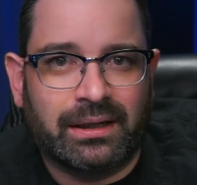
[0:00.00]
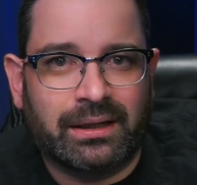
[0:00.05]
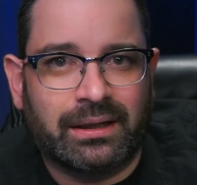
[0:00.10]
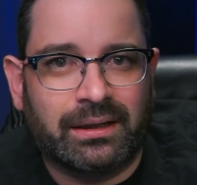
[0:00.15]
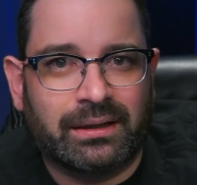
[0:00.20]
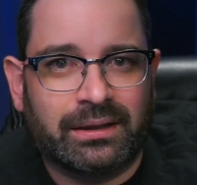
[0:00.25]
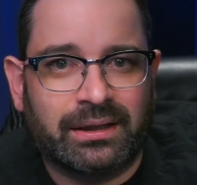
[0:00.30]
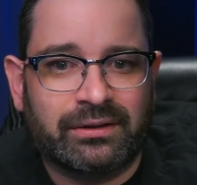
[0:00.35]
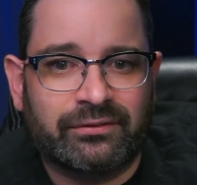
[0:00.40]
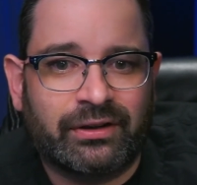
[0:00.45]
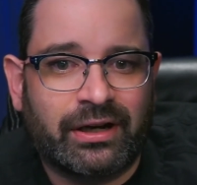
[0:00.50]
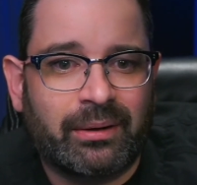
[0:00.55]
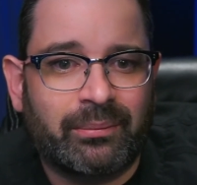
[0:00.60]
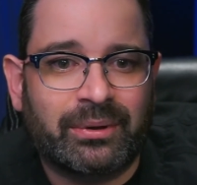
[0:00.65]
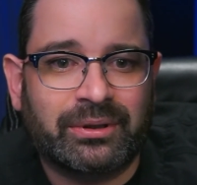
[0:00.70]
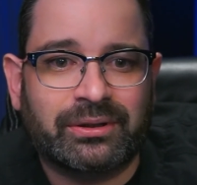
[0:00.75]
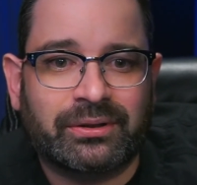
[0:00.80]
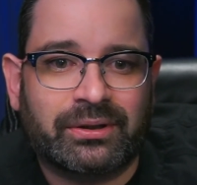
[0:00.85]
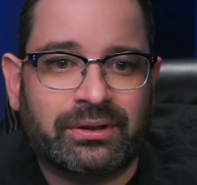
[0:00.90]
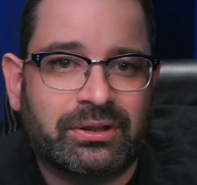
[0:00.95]

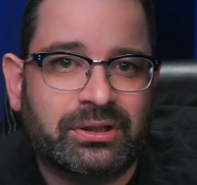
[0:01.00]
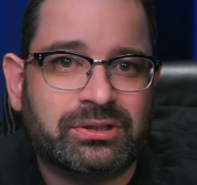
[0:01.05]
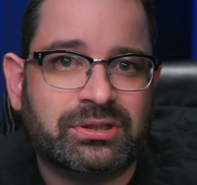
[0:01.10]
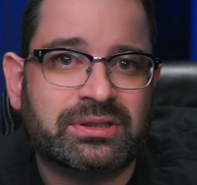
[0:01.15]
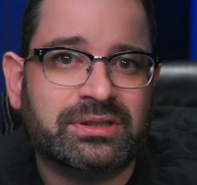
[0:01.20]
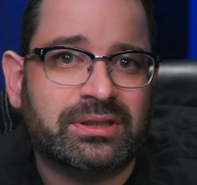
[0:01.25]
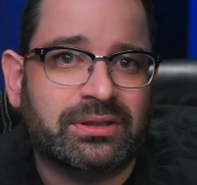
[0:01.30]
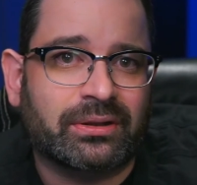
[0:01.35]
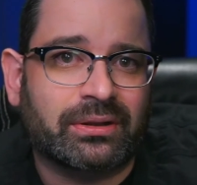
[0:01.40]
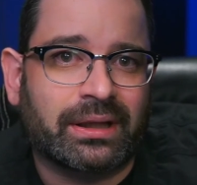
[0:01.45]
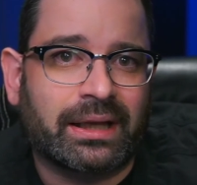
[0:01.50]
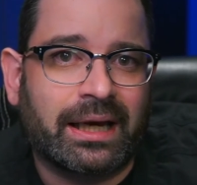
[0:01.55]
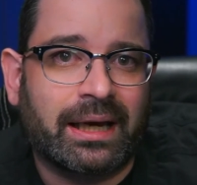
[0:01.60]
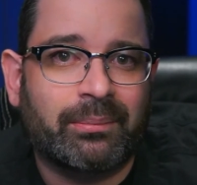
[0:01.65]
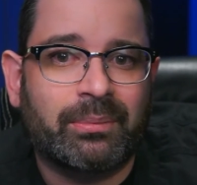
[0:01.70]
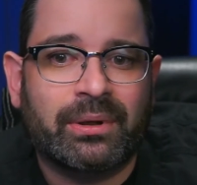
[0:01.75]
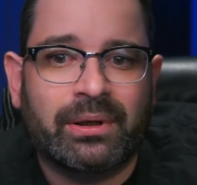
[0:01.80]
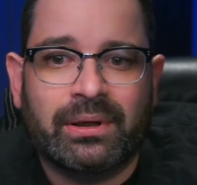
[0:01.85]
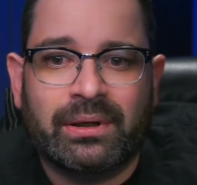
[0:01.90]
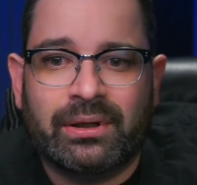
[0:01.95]
environmental conditions in your
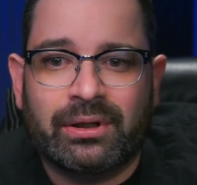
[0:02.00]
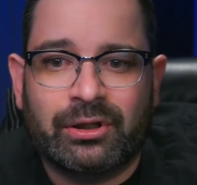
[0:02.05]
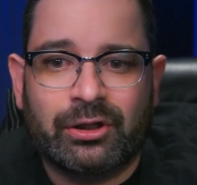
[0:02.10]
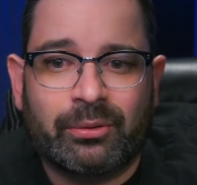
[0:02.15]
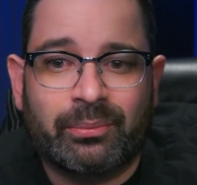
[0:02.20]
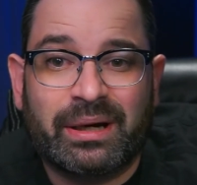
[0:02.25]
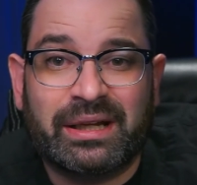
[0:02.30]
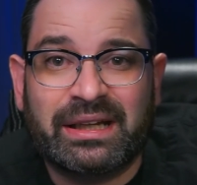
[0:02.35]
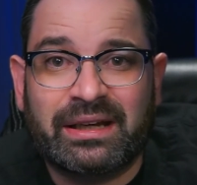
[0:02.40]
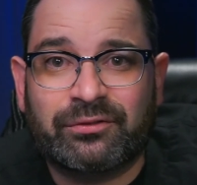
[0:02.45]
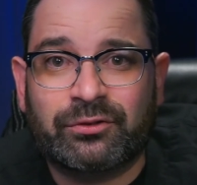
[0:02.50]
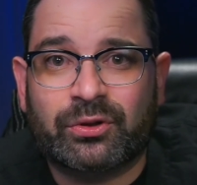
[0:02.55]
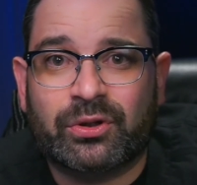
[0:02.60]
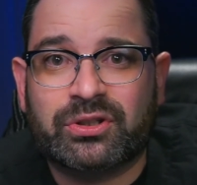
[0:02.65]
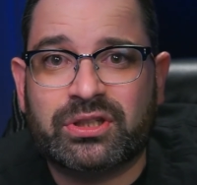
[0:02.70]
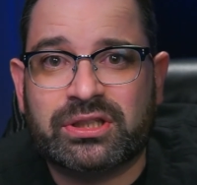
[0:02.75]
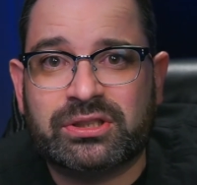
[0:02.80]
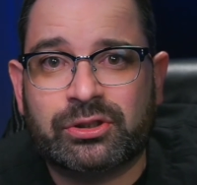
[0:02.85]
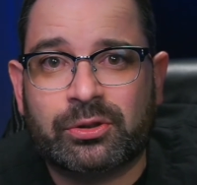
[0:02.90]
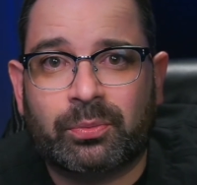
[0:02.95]
lab, you might have to
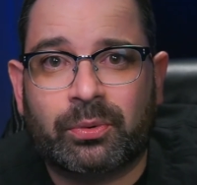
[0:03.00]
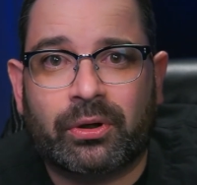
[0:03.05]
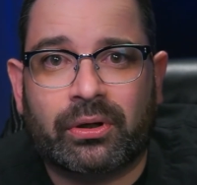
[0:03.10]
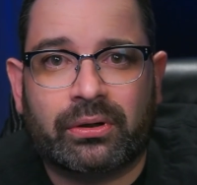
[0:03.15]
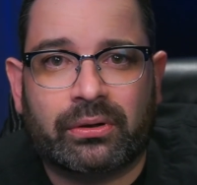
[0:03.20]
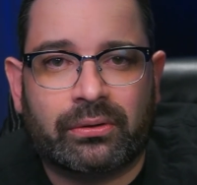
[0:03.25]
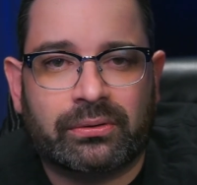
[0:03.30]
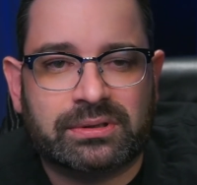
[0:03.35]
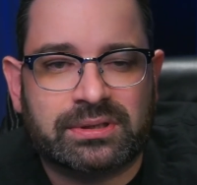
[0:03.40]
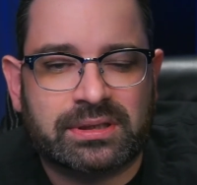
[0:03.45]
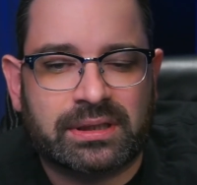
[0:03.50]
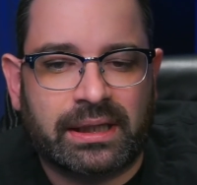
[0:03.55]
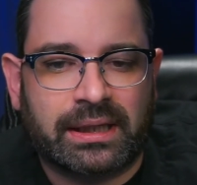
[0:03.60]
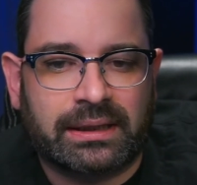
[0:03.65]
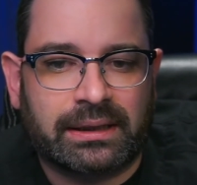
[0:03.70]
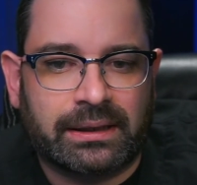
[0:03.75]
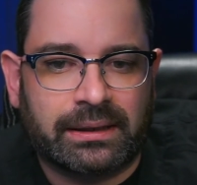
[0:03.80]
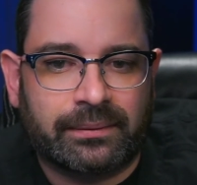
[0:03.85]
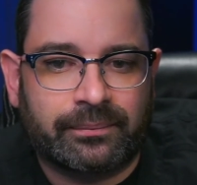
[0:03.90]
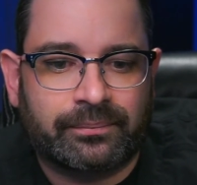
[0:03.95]
adjust your protocol
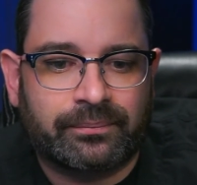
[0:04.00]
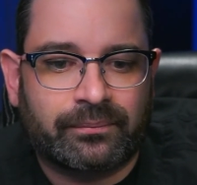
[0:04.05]
slightly.